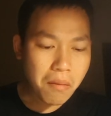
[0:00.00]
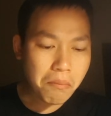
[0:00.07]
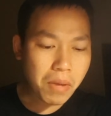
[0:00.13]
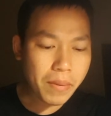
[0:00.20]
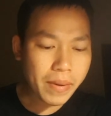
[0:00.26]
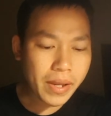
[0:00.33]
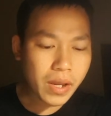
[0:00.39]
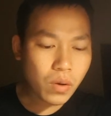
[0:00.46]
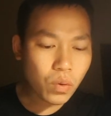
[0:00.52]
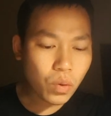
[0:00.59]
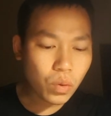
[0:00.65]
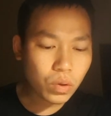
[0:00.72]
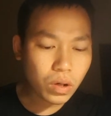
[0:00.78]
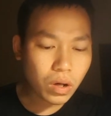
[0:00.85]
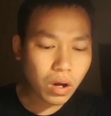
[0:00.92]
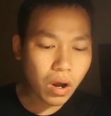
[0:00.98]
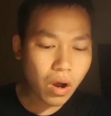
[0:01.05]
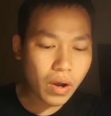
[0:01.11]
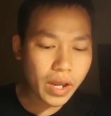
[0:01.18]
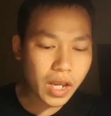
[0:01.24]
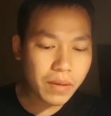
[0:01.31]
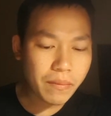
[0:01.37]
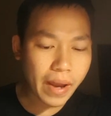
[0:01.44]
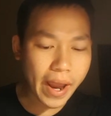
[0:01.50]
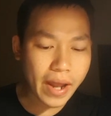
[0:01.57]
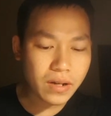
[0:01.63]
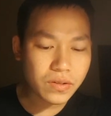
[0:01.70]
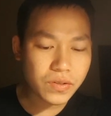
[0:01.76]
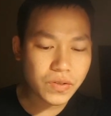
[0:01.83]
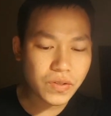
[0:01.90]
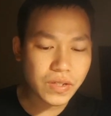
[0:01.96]
Maybe you could call him
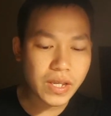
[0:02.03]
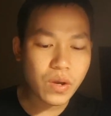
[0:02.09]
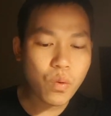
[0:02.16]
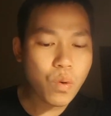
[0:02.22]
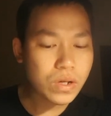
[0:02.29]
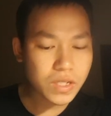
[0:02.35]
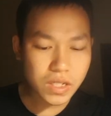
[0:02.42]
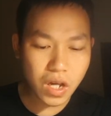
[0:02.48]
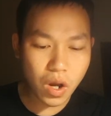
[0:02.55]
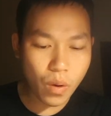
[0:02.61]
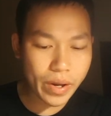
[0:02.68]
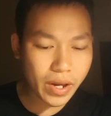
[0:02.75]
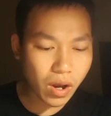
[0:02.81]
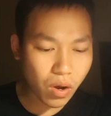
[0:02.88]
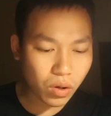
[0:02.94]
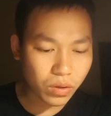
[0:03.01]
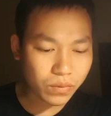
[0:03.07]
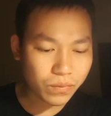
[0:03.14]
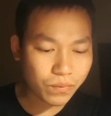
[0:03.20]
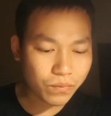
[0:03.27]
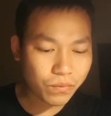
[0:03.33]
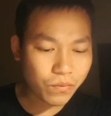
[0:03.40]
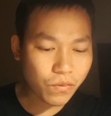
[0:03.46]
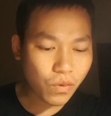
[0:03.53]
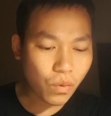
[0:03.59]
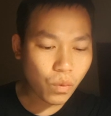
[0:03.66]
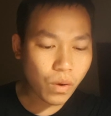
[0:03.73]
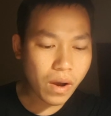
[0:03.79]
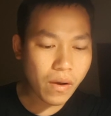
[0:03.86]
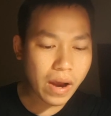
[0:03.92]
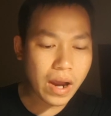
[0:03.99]
and see what's going on.
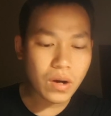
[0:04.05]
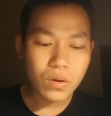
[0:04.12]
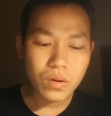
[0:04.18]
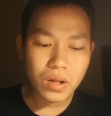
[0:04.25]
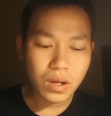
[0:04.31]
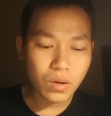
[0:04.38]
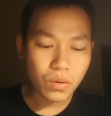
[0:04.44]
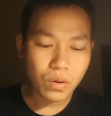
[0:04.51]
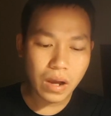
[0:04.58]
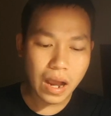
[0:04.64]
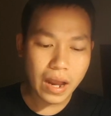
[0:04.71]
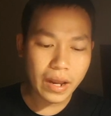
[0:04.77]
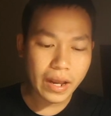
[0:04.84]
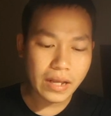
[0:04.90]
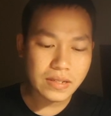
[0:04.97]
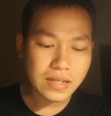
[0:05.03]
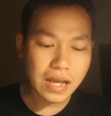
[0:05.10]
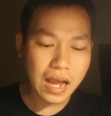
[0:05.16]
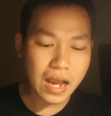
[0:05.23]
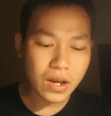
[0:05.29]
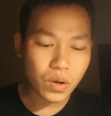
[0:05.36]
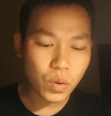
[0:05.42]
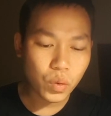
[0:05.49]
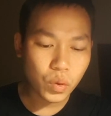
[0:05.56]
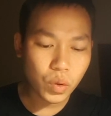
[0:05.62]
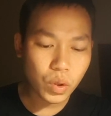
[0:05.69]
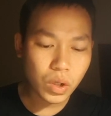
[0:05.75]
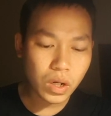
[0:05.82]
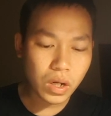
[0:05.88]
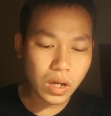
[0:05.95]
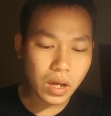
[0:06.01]
Well, I don't know. I guess I could.
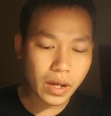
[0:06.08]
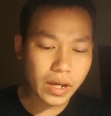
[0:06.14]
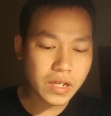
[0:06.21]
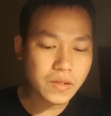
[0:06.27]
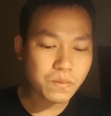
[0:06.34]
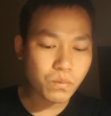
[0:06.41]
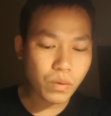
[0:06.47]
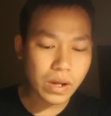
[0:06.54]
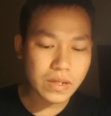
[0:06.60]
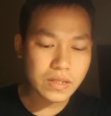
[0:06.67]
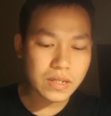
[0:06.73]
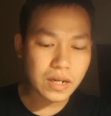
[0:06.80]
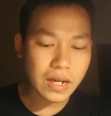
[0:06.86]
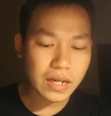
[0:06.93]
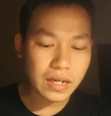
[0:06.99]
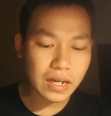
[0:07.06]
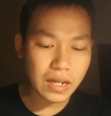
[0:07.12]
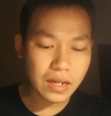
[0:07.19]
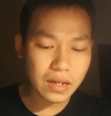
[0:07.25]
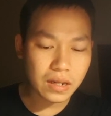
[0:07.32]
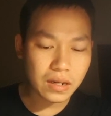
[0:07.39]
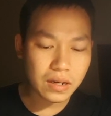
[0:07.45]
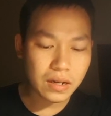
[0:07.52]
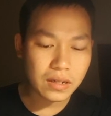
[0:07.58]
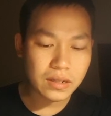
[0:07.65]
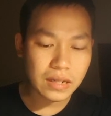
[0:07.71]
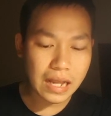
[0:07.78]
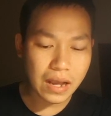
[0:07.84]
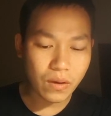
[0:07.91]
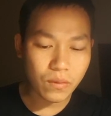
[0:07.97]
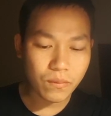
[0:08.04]
It's pretty late
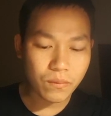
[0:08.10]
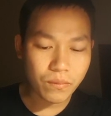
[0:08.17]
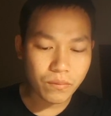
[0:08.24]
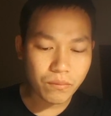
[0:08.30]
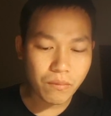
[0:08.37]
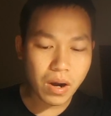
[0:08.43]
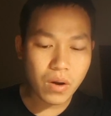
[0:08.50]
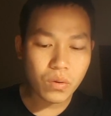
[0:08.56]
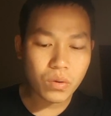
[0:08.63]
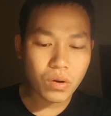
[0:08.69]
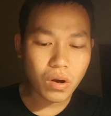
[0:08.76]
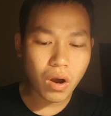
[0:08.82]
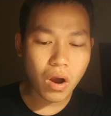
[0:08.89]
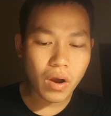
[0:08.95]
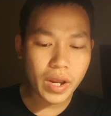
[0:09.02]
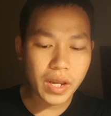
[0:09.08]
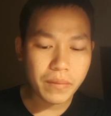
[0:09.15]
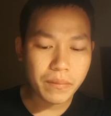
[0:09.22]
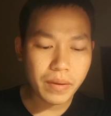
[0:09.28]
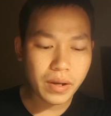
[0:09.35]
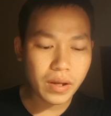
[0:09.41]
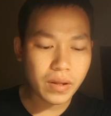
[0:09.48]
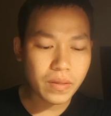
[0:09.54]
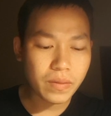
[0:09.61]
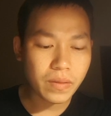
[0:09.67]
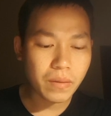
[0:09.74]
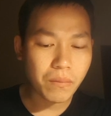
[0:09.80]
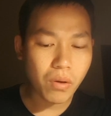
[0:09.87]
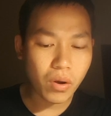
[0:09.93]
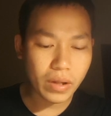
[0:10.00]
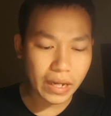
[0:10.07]
now. But I will call him in the
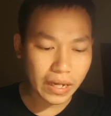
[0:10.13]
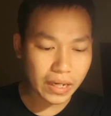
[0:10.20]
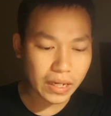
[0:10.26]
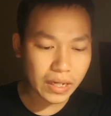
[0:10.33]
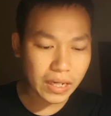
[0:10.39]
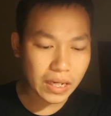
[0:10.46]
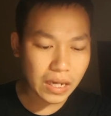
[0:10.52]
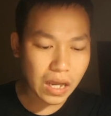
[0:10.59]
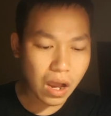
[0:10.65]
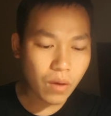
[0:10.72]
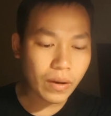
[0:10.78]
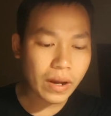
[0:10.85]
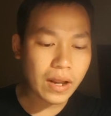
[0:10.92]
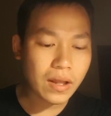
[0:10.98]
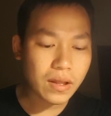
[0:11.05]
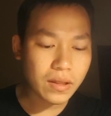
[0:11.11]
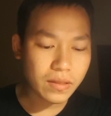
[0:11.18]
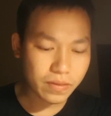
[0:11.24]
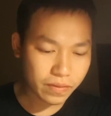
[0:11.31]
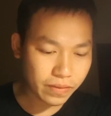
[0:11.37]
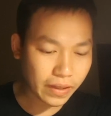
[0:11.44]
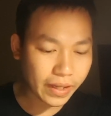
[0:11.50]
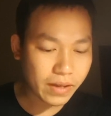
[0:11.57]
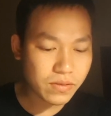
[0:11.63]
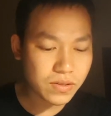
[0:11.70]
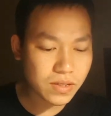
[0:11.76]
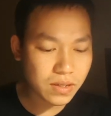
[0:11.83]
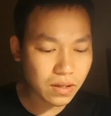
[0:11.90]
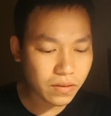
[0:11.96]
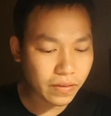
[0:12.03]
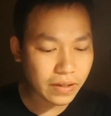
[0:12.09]
morning. Okay, thank you.
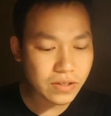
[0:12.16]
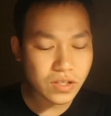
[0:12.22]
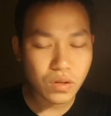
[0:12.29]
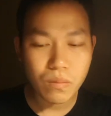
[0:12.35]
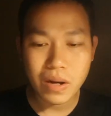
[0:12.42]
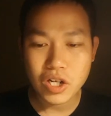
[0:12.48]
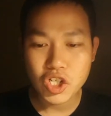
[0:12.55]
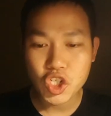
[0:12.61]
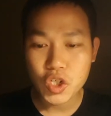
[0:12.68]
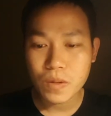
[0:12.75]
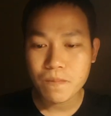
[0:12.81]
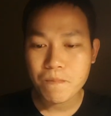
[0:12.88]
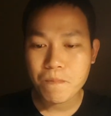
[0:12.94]
Thanks so much.